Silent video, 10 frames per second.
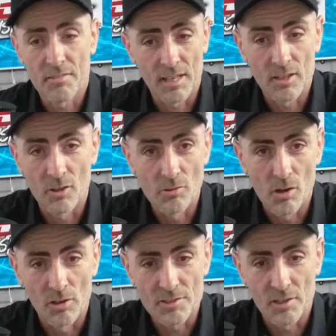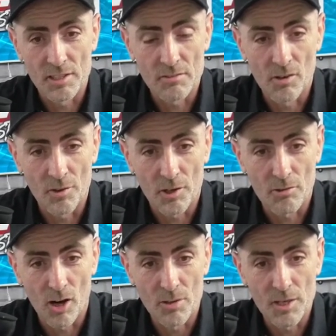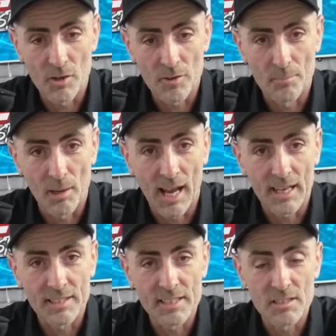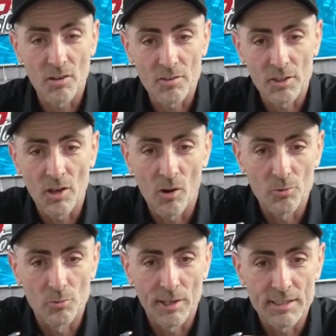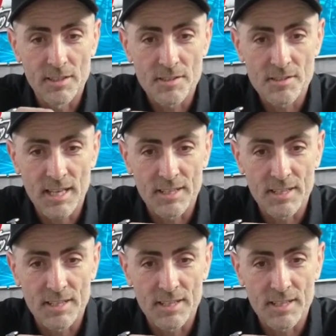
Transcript: I think, cool colours on it. You've got the chrome, you've got the black, then you've got the gold ring at the